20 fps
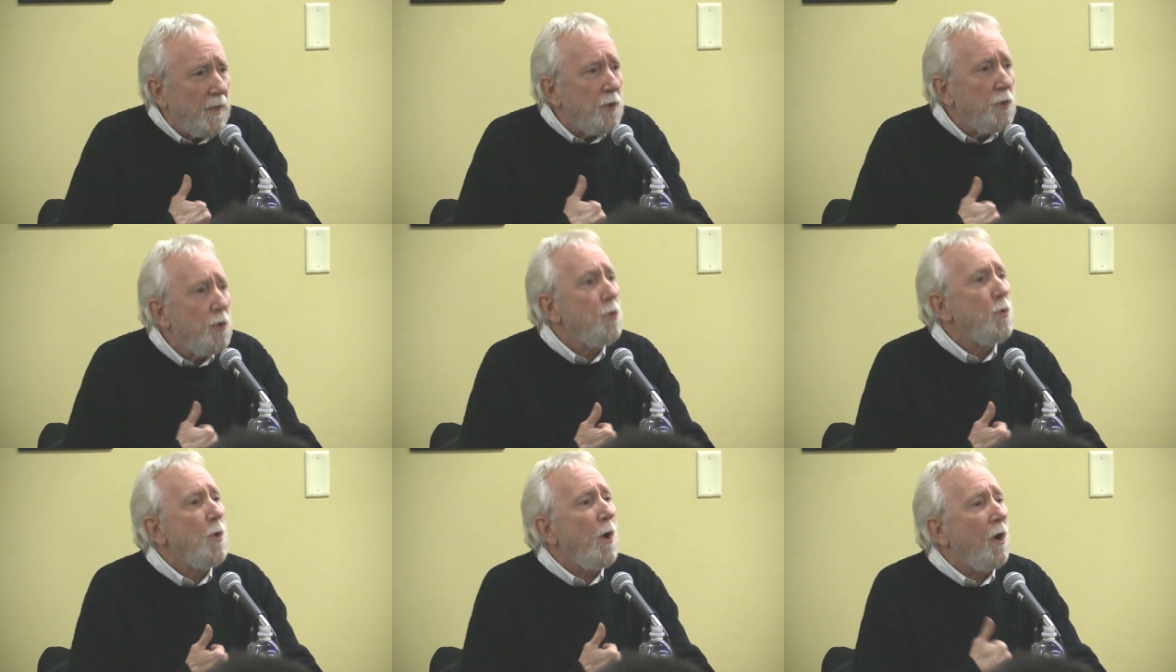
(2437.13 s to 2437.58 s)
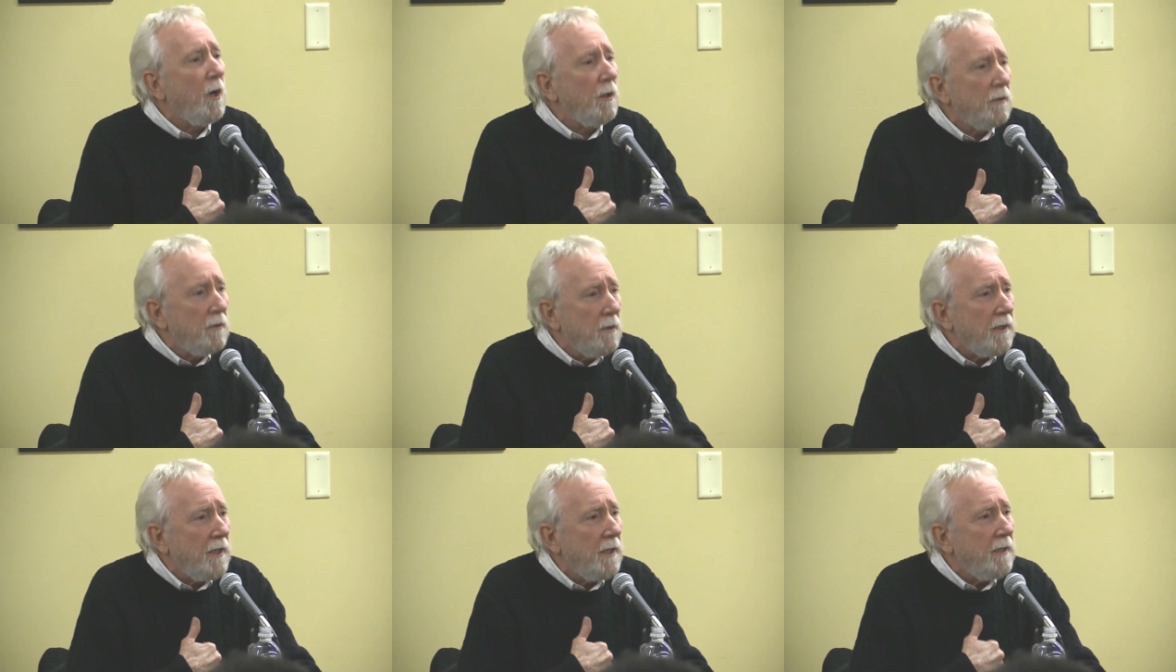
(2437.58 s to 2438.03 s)
You
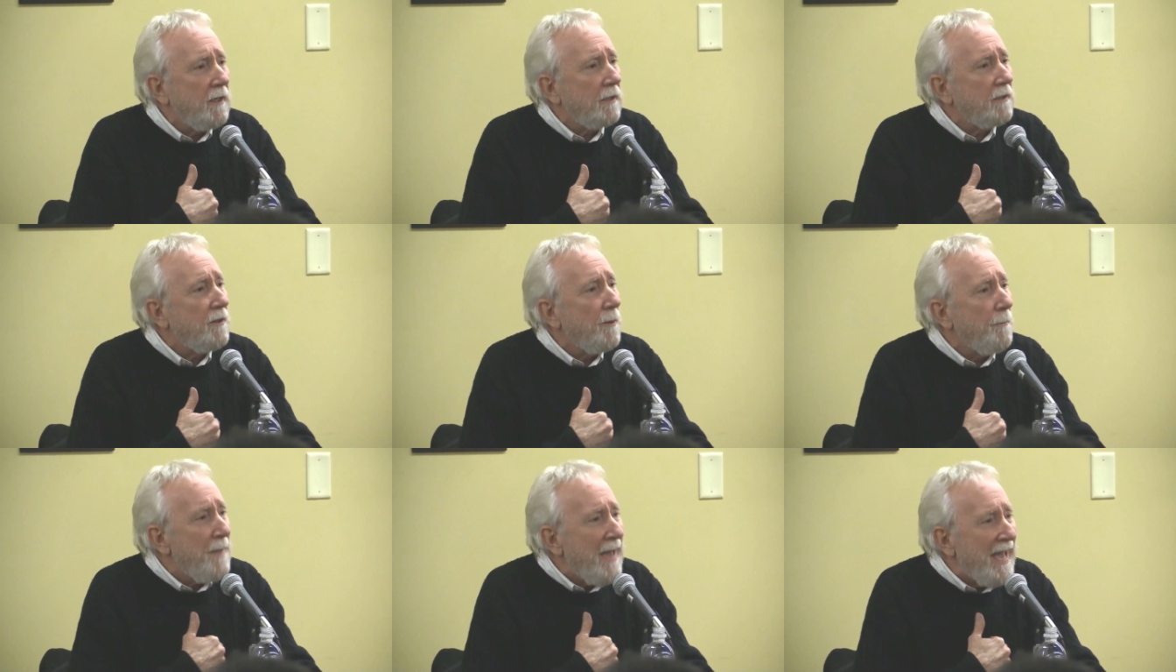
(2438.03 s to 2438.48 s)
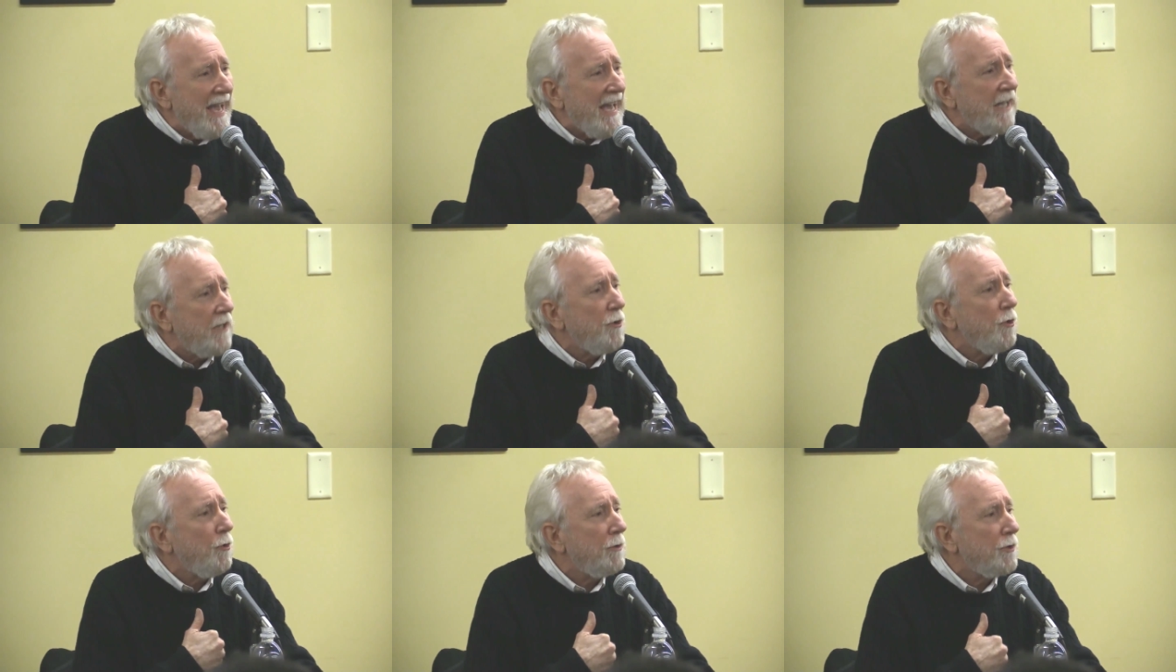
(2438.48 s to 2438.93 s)
are looking at the
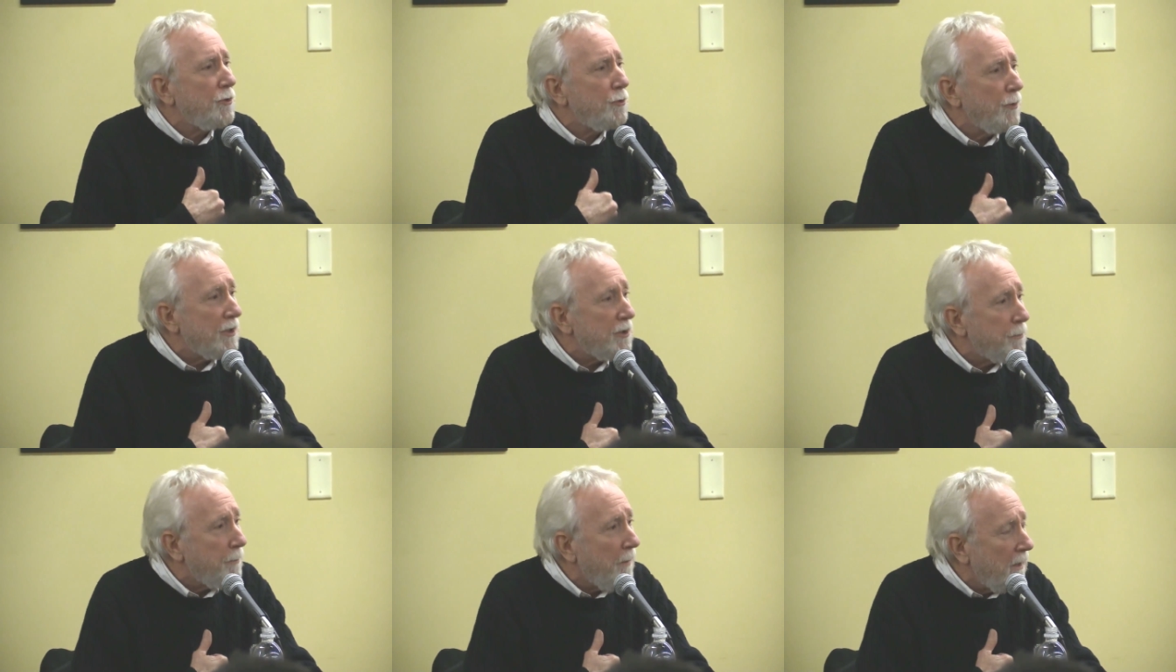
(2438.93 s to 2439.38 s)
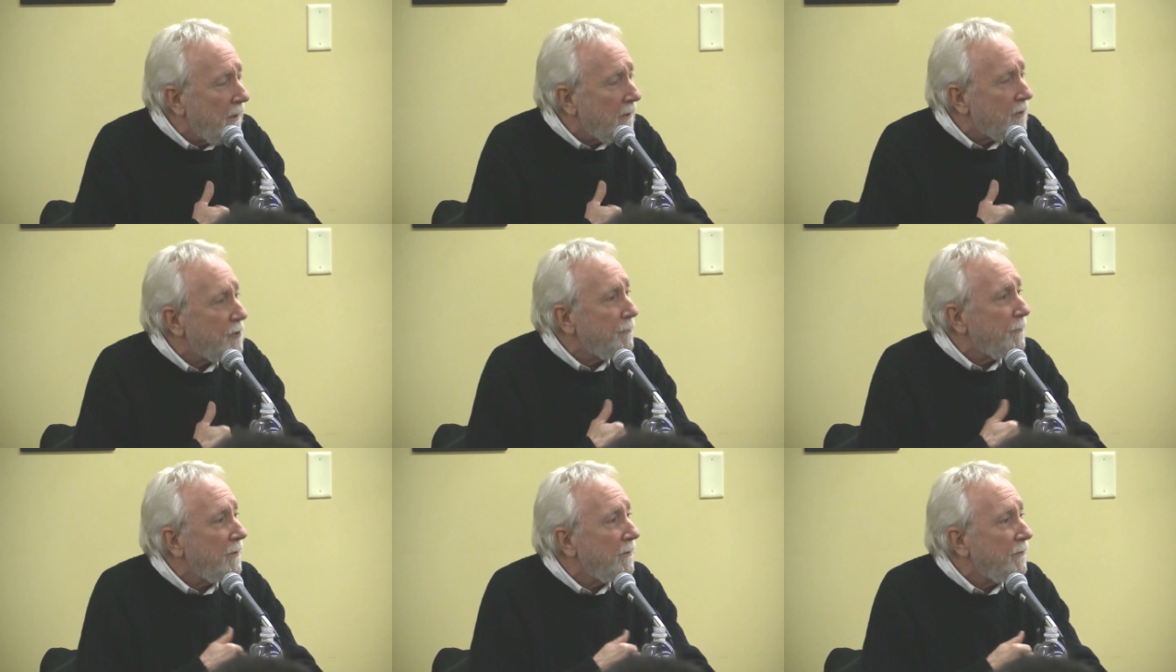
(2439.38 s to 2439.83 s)
man who is
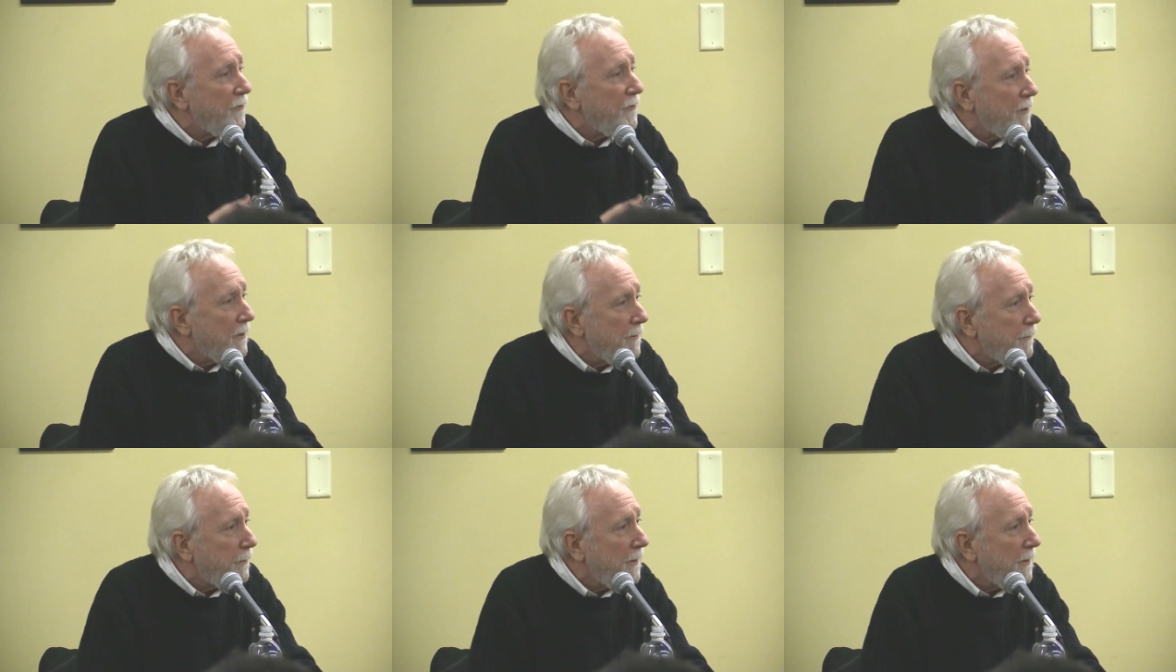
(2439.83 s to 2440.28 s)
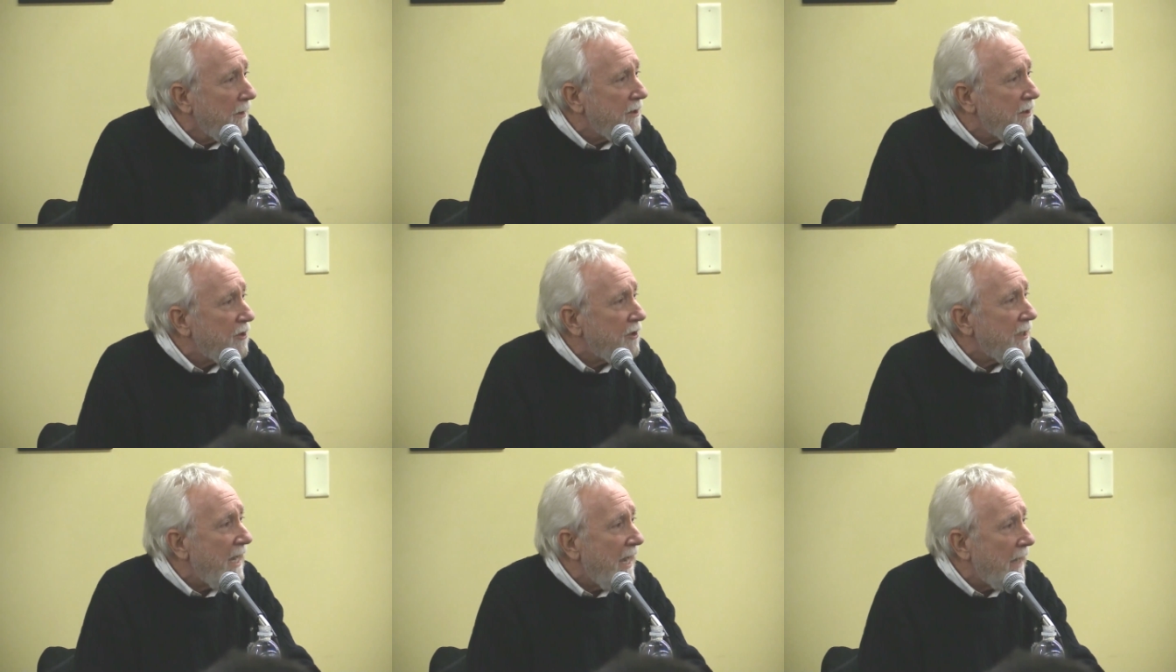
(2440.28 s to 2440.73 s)
responsible for the
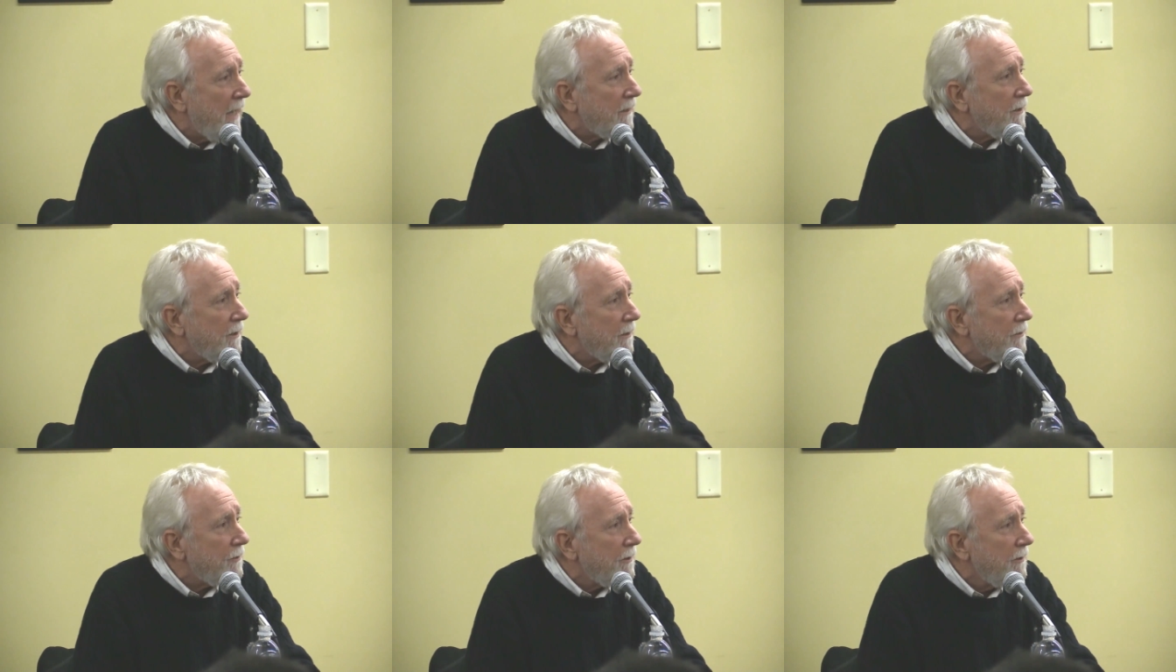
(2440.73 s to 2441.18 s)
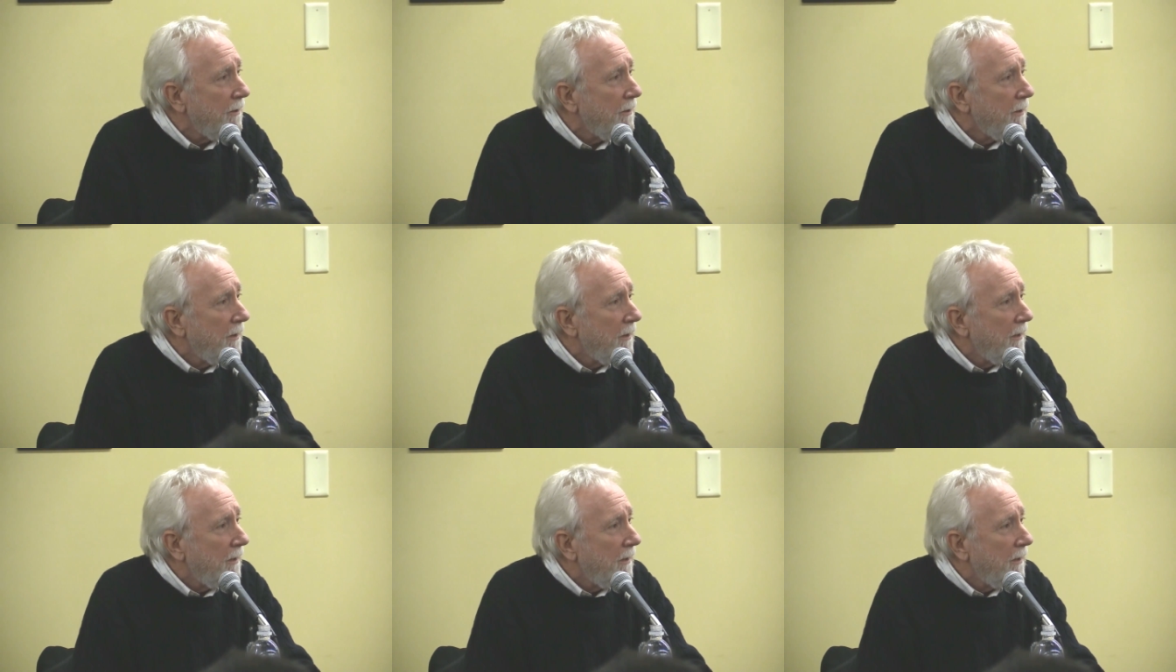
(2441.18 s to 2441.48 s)
police tactics.